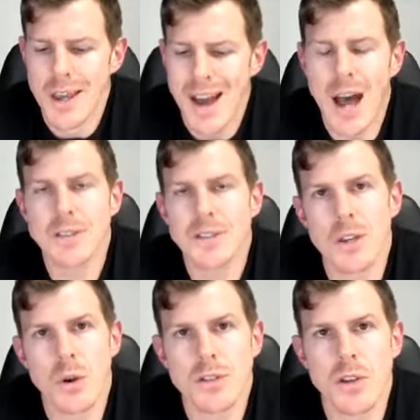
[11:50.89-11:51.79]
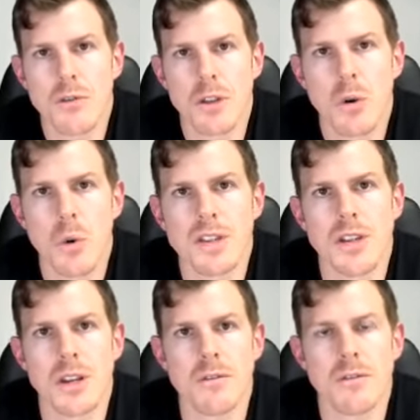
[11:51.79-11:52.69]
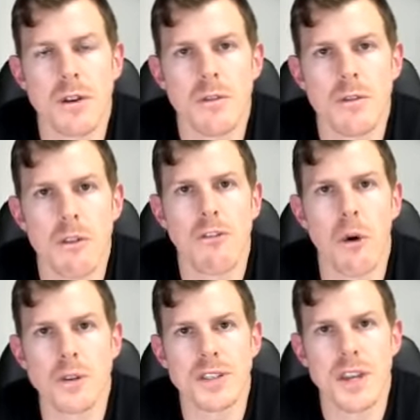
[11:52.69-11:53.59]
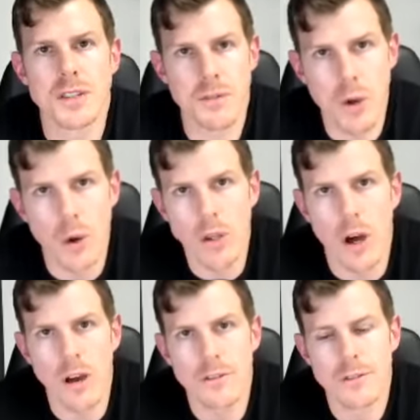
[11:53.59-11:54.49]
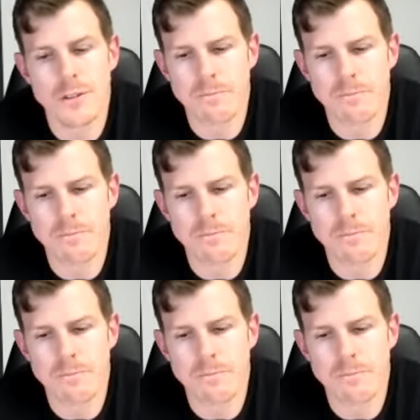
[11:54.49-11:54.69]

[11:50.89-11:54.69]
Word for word: asking yourself the question of, of the four C's of your life.